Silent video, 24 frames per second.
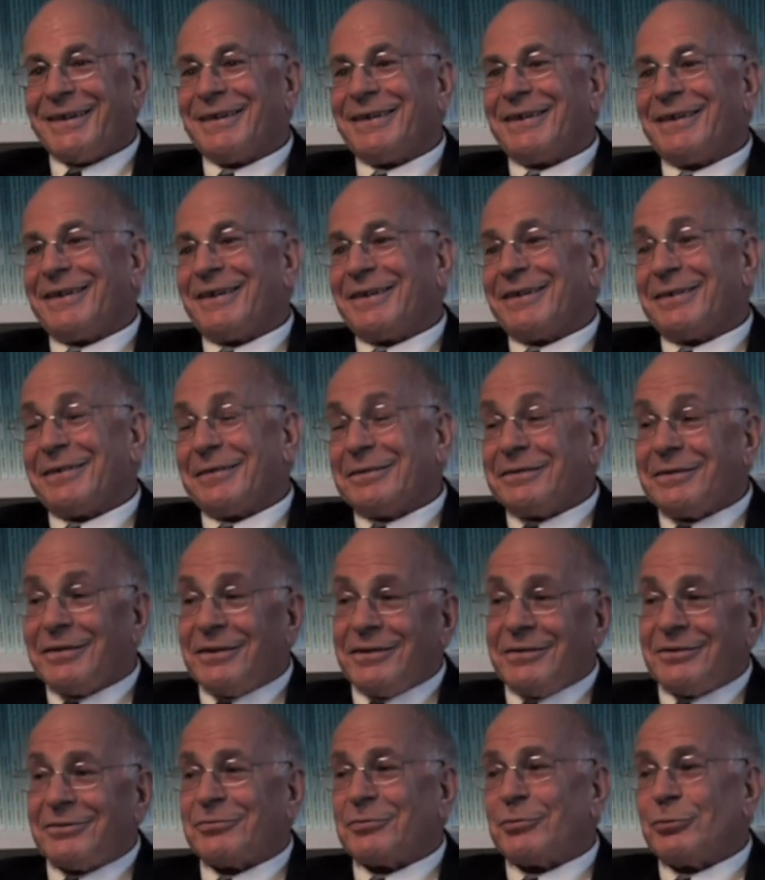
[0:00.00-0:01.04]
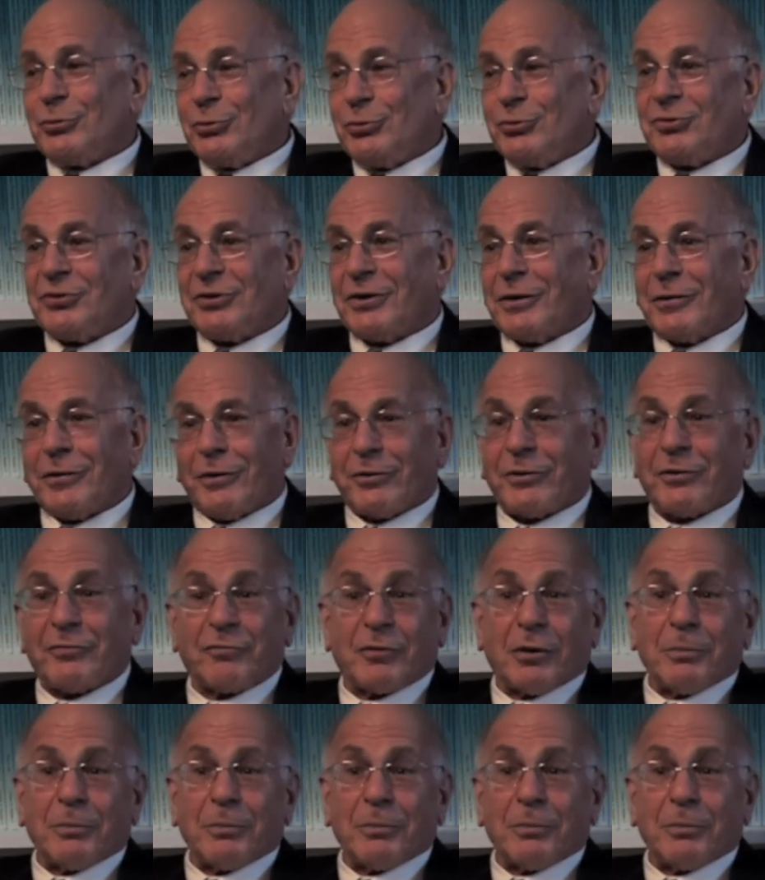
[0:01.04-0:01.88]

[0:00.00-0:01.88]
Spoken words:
And introducing a lot of